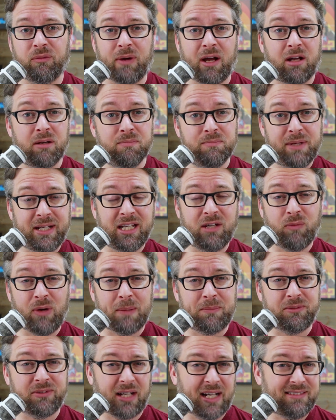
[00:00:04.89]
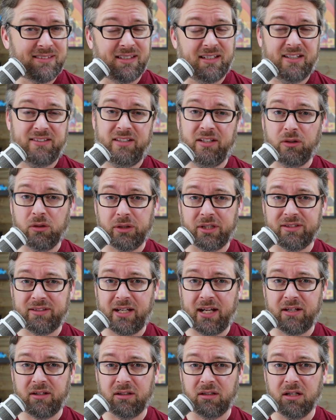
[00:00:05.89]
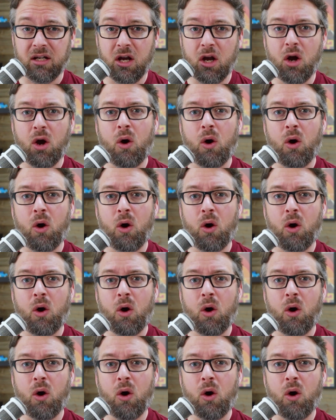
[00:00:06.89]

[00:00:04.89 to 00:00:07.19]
around many websites in a single container